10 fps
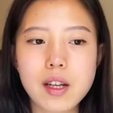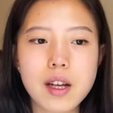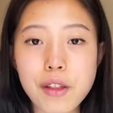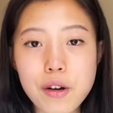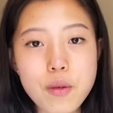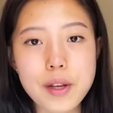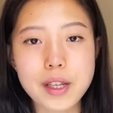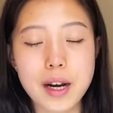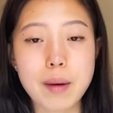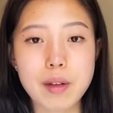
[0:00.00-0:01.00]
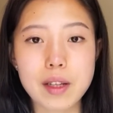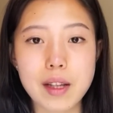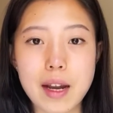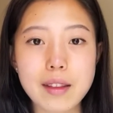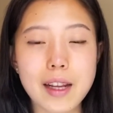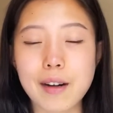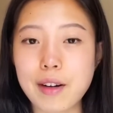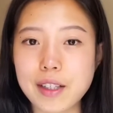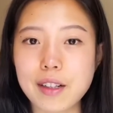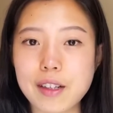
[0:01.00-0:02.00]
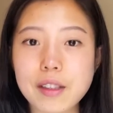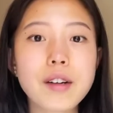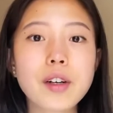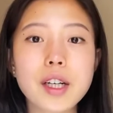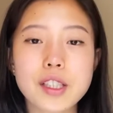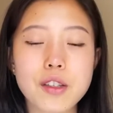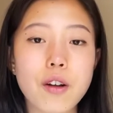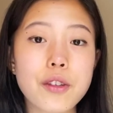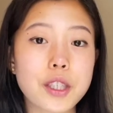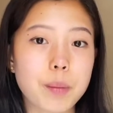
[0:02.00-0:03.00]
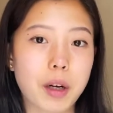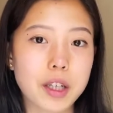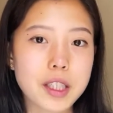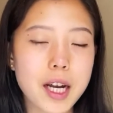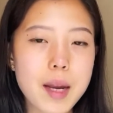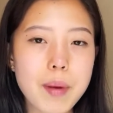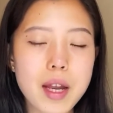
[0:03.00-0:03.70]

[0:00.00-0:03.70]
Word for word: The third quiz that I really like that I recently discovered is called the Sparketype,